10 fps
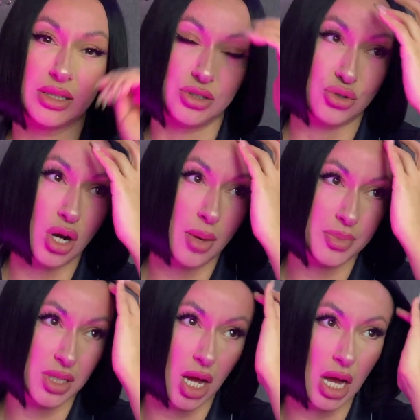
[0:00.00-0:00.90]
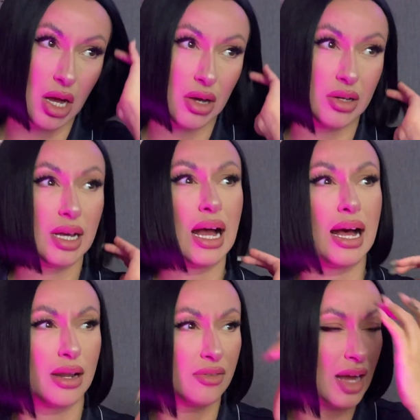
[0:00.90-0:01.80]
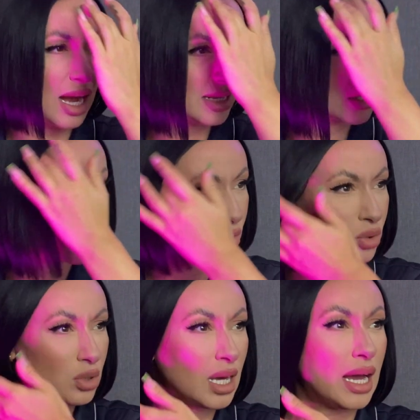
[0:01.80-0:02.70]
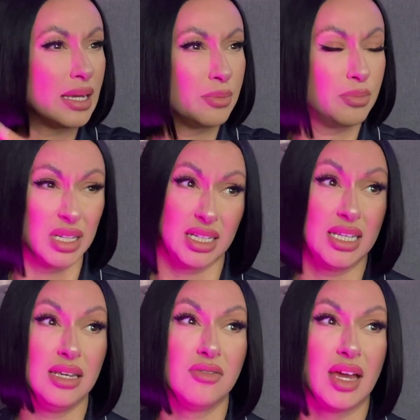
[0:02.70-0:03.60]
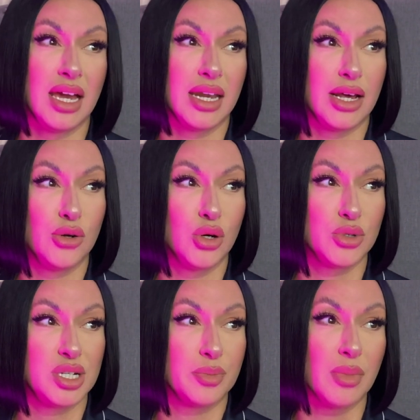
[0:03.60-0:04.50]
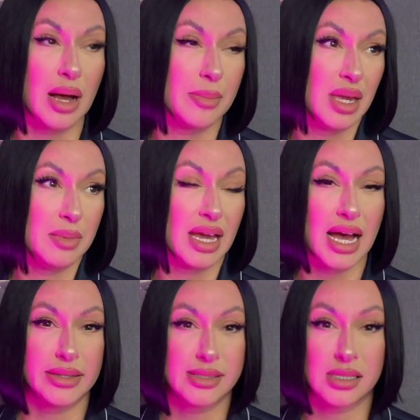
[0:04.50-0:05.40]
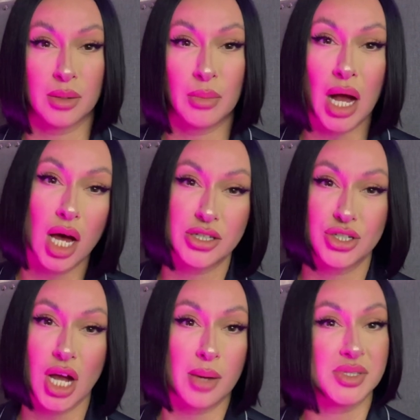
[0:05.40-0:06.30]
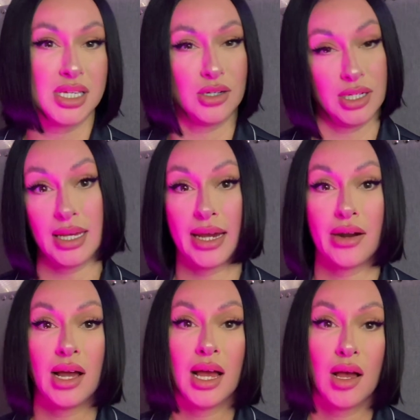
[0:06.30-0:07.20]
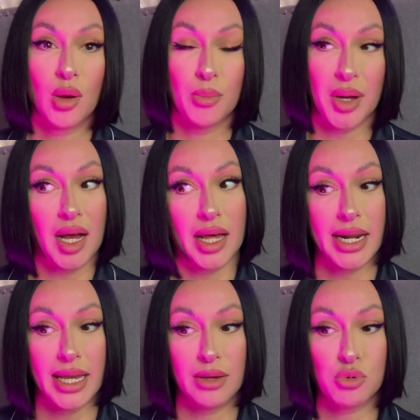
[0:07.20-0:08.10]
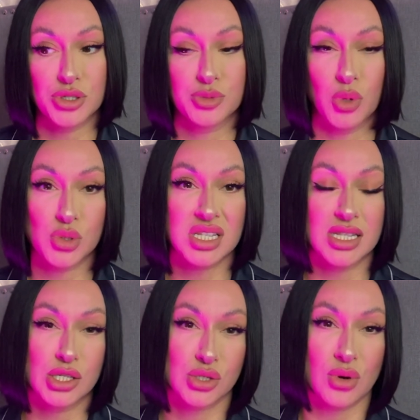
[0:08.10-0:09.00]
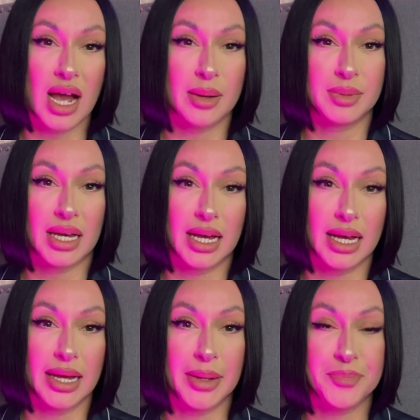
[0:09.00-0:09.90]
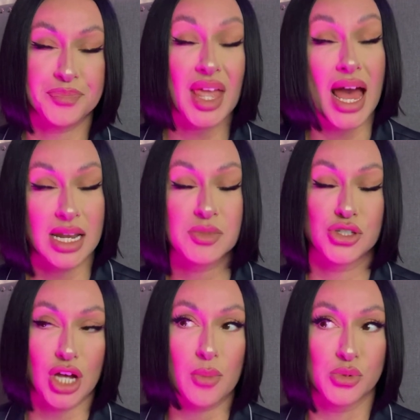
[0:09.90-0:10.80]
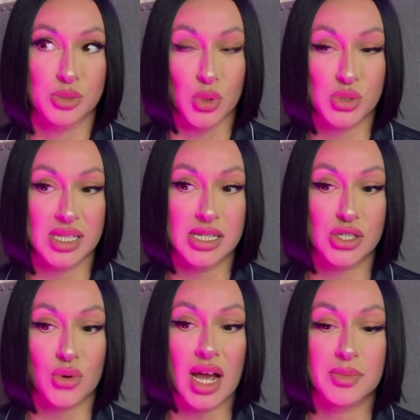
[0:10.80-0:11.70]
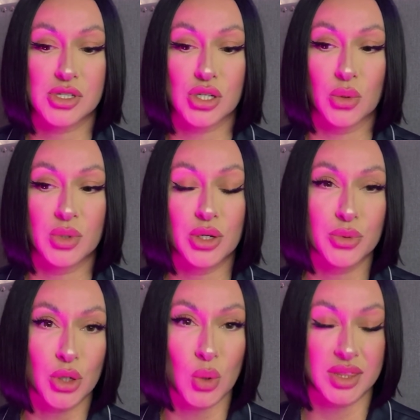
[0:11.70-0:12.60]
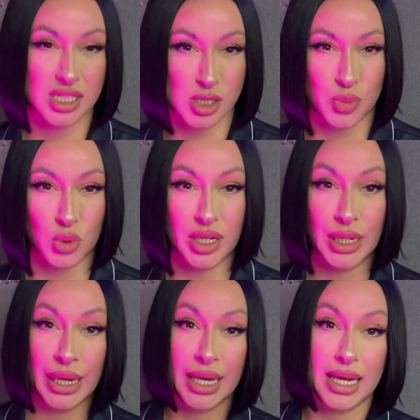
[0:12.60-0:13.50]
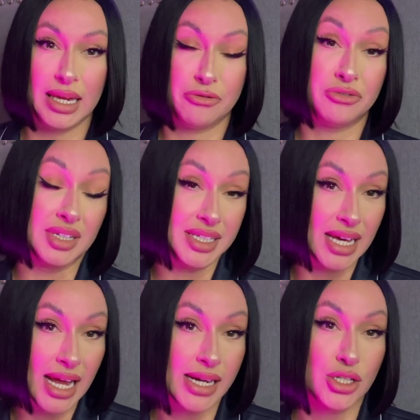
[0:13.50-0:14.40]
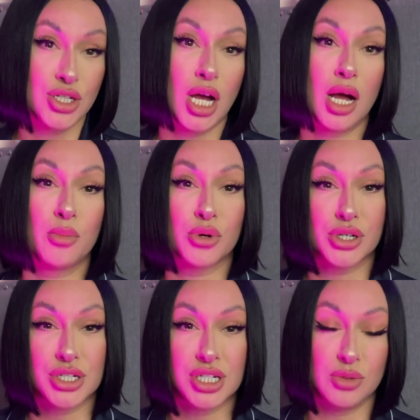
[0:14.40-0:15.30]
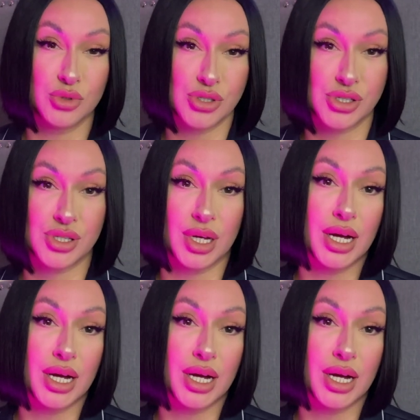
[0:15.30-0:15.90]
dropped off out of high school, I believe. And I don't know, she maybe had some odd jobs here and there, but it was mostly described, Adam's job was mostly described. So we don't know at this point if Linda had a job or she was,